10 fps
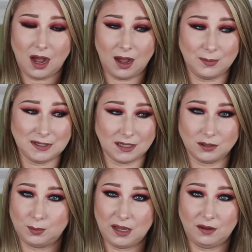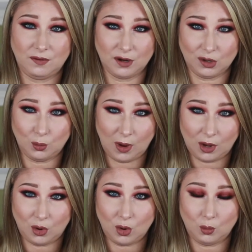It does play very
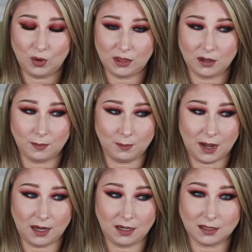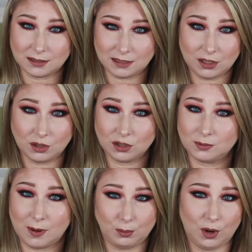well with my
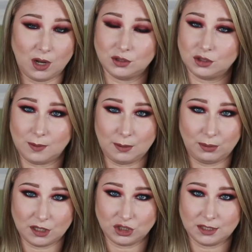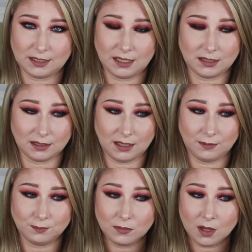concealers, my bronzers, my blushes. It doesn't